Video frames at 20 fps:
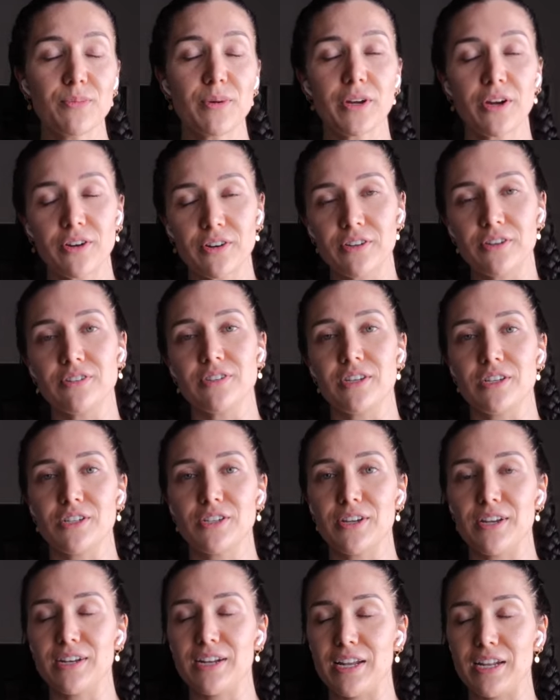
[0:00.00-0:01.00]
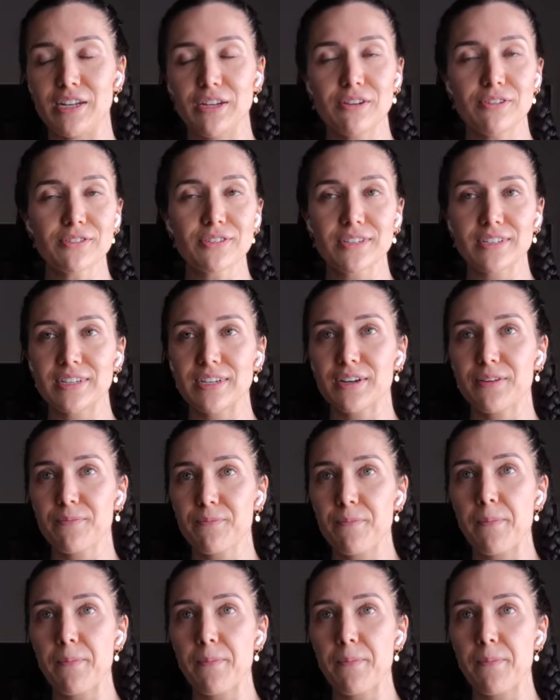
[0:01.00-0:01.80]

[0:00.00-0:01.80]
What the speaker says: my cardio session, and usually,